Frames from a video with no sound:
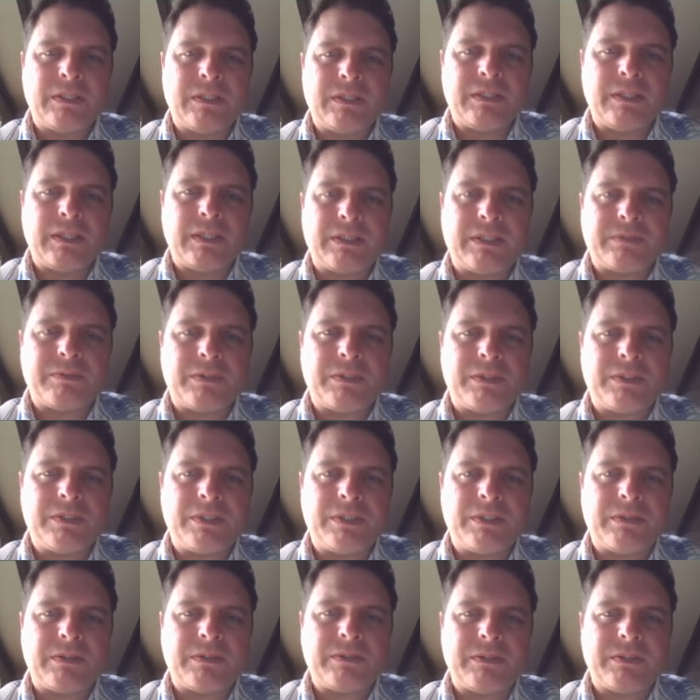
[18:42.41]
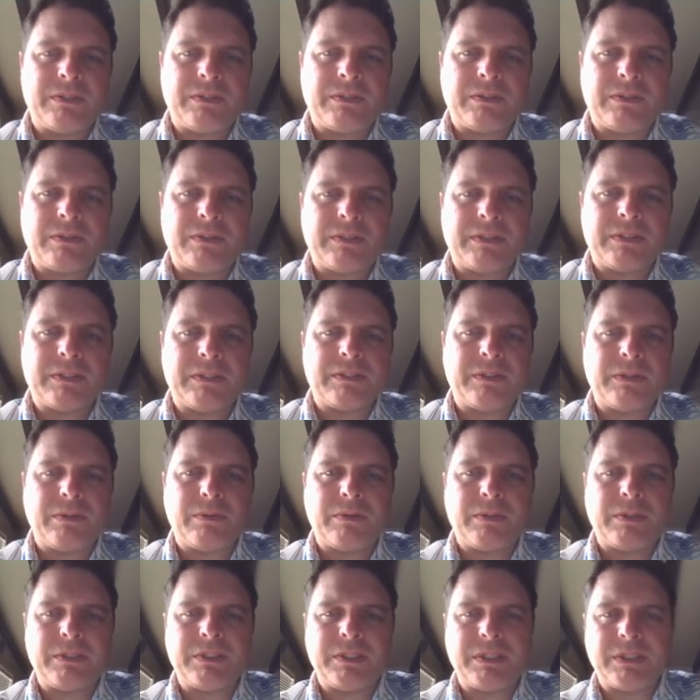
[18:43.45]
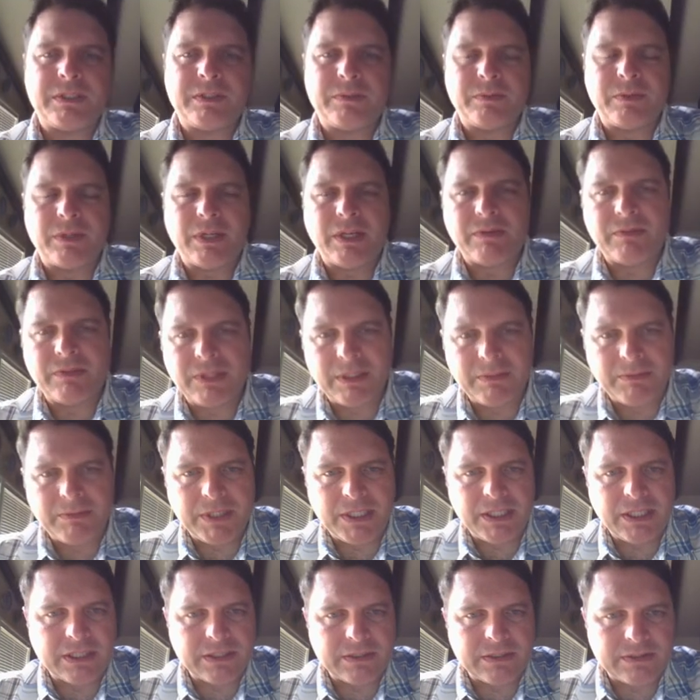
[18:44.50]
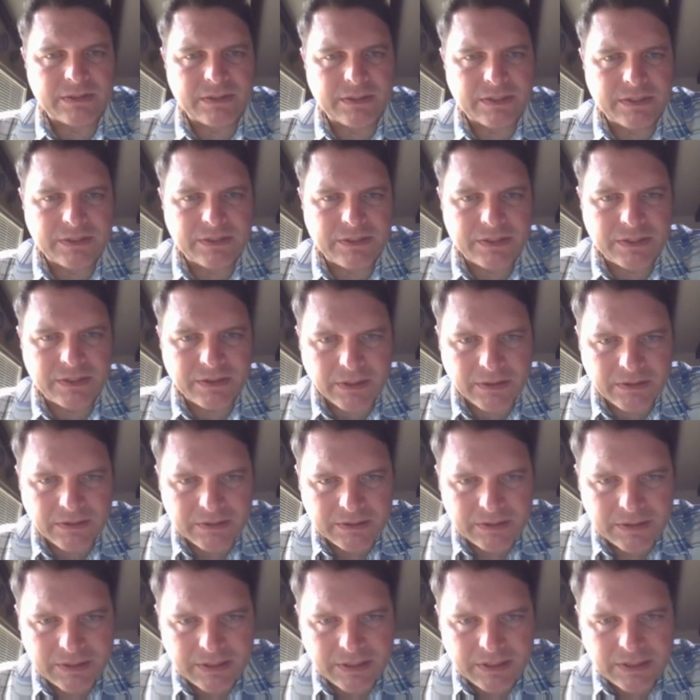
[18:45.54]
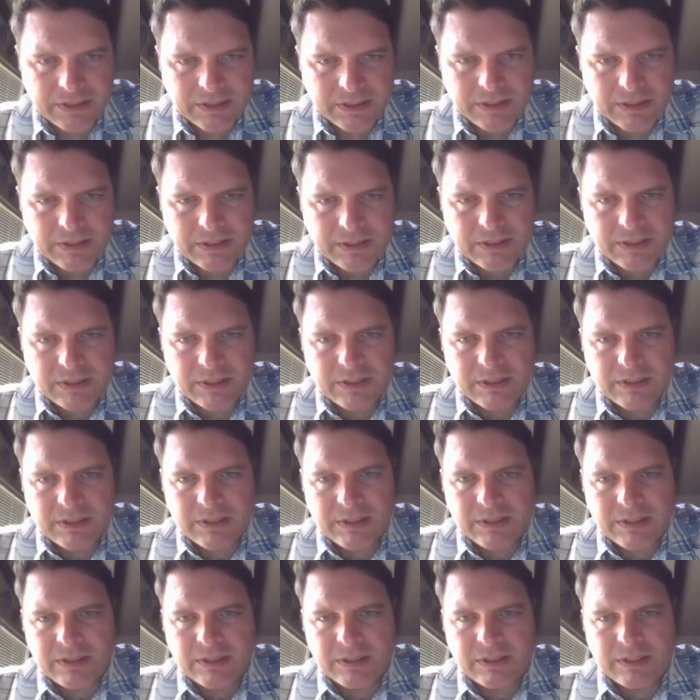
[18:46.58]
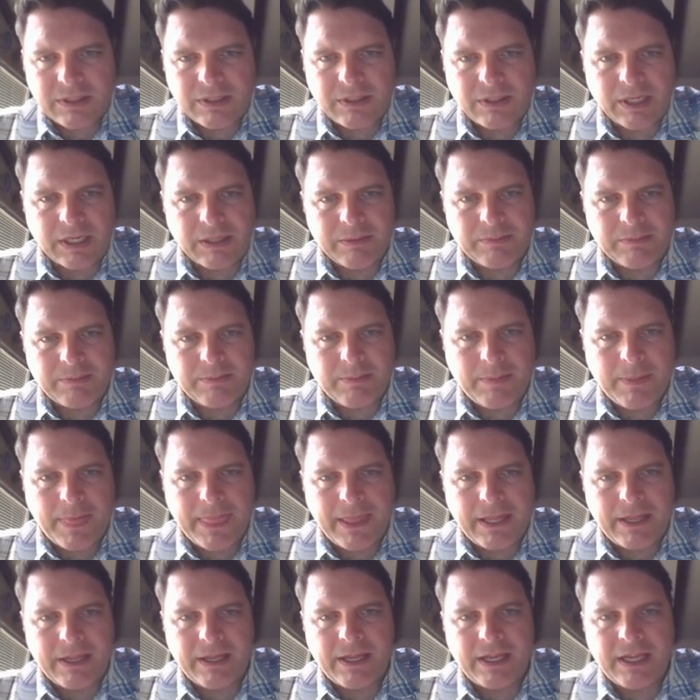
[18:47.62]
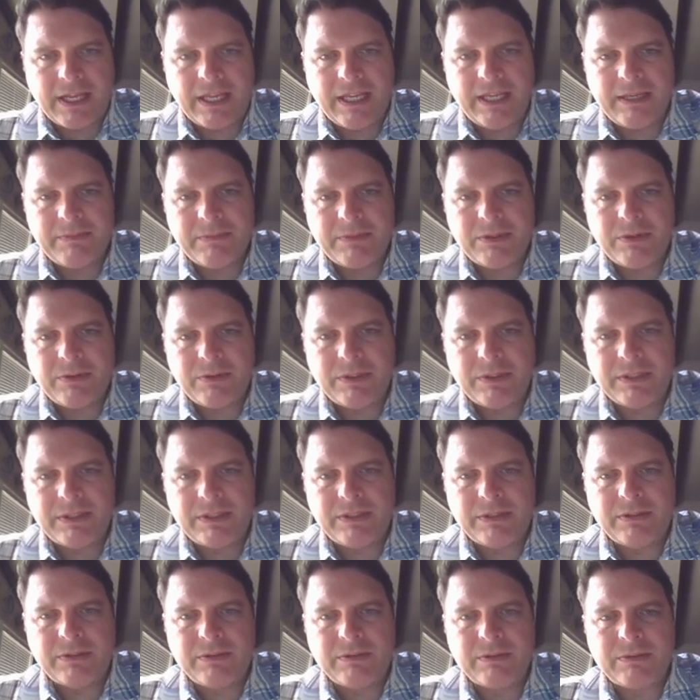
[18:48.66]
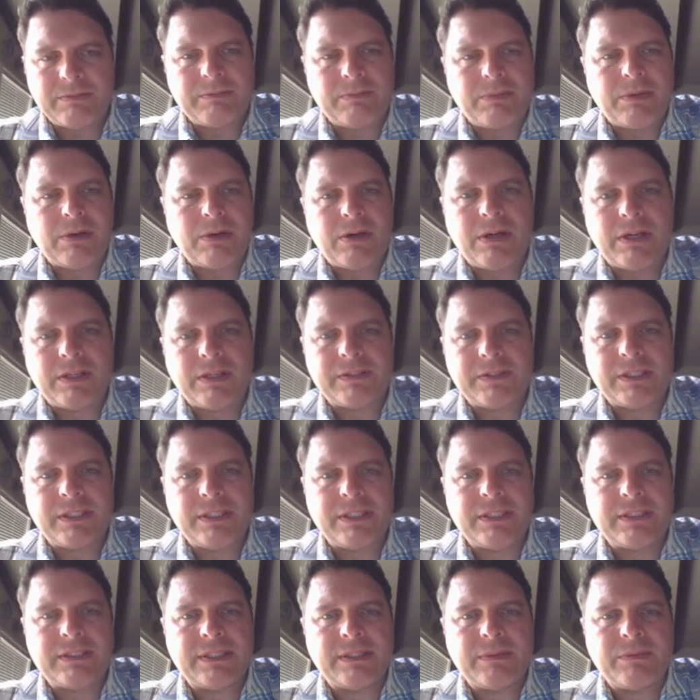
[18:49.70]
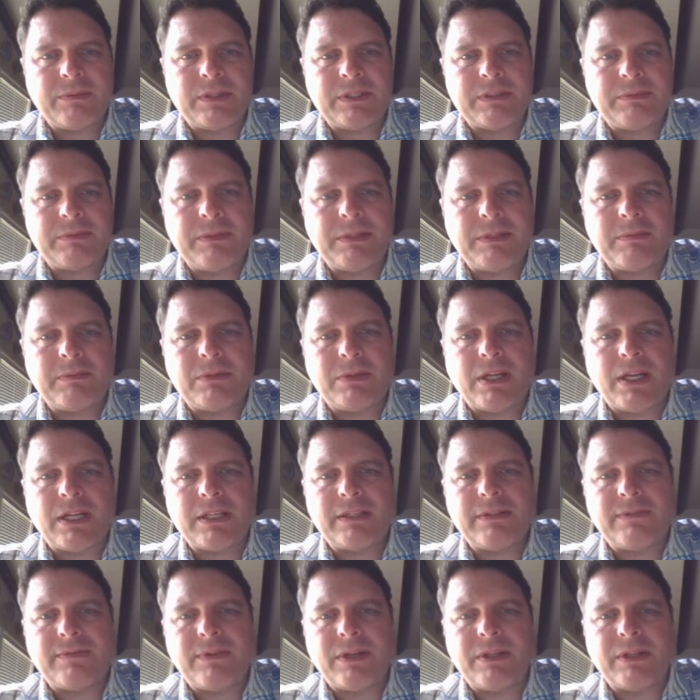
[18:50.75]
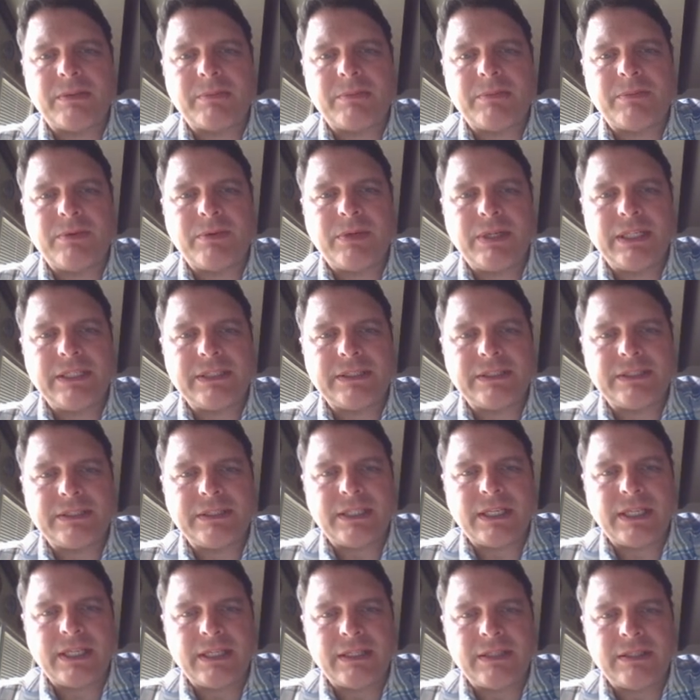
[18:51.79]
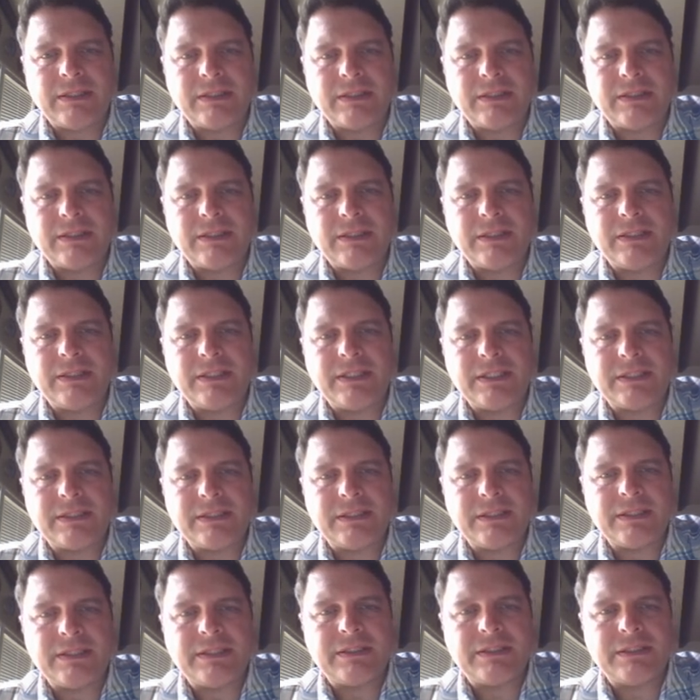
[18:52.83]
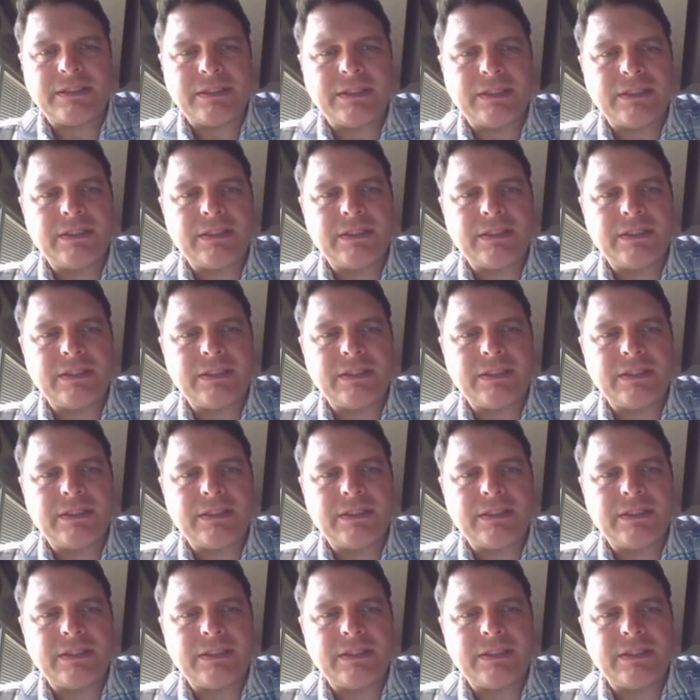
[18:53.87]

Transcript: That's where 0, 0 is the origin. It's where everything begins. 0. All right. I am going to pause on this. It wants me to plot the following points and the distance.